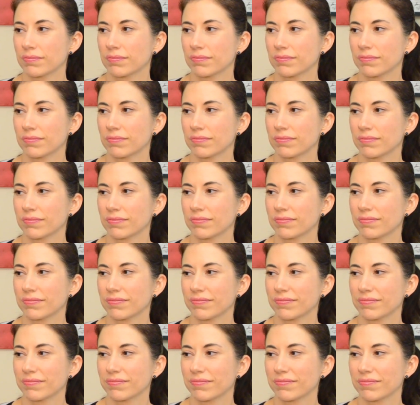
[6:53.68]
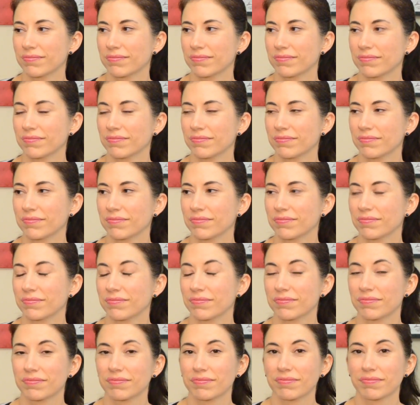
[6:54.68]

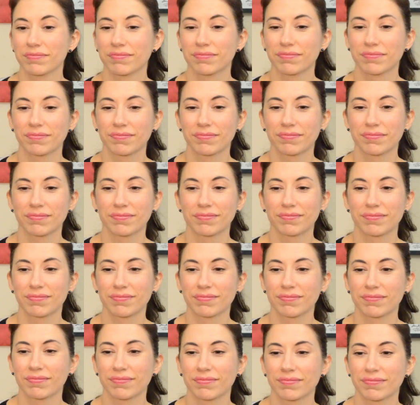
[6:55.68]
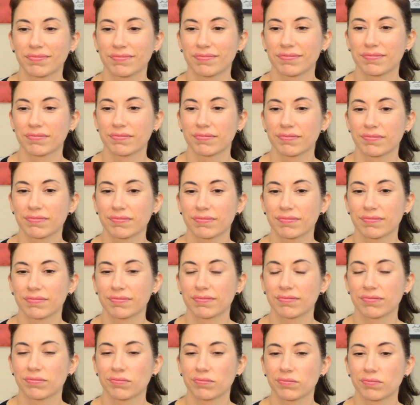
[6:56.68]

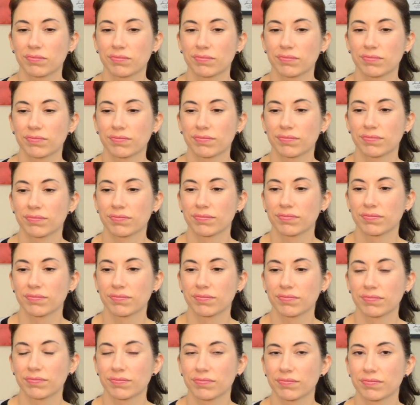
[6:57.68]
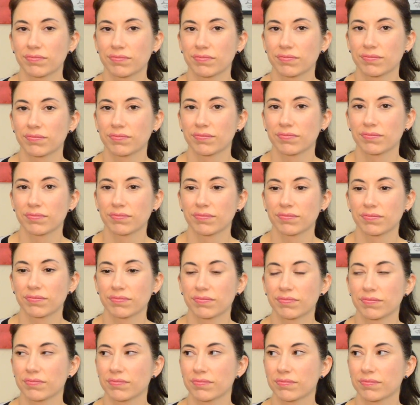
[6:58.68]

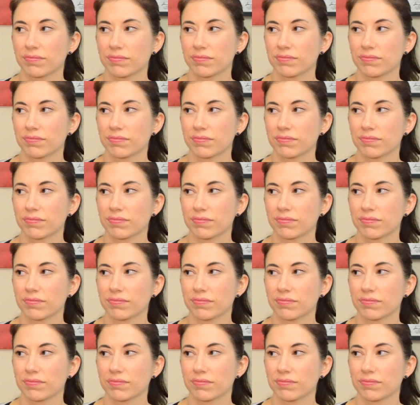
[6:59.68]
This person isn't speaking.